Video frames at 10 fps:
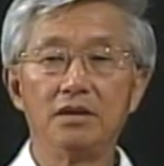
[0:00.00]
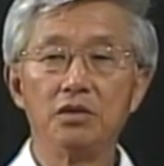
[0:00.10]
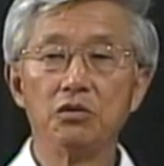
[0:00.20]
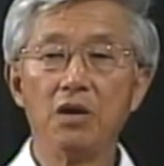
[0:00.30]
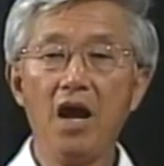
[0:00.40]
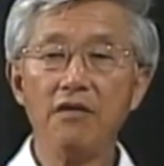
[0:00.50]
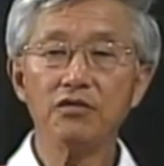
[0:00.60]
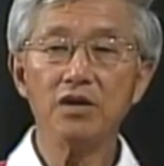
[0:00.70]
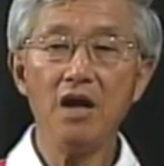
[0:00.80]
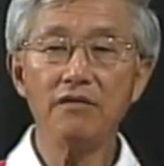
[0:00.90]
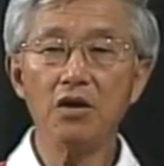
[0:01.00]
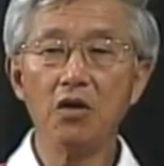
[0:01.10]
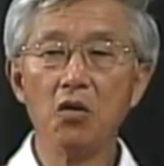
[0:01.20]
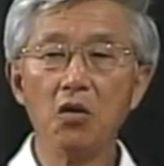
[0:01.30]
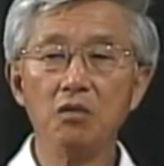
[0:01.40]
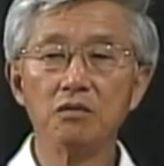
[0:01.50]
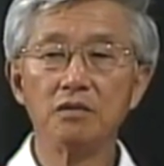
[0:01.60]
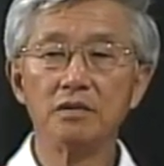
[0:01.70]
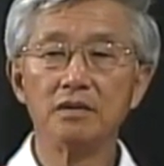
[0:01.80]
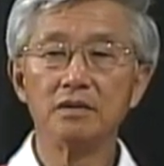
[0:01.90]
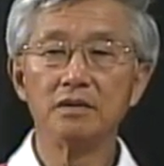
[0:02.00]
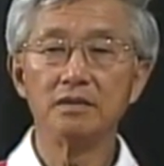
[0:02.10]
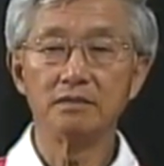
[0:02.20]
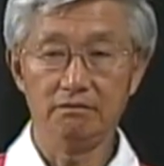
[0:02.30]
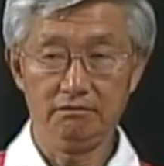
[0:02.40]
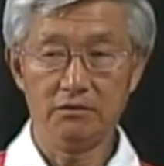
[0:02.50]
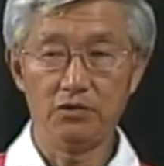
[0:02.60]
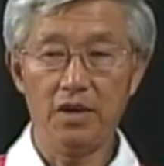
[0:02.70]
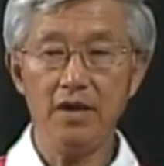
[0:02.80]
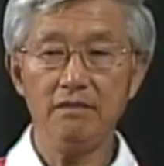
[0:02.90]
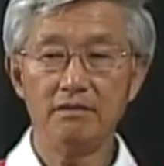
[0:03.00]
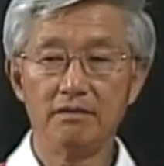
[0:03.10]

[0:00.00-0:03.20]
You have to have an O, right?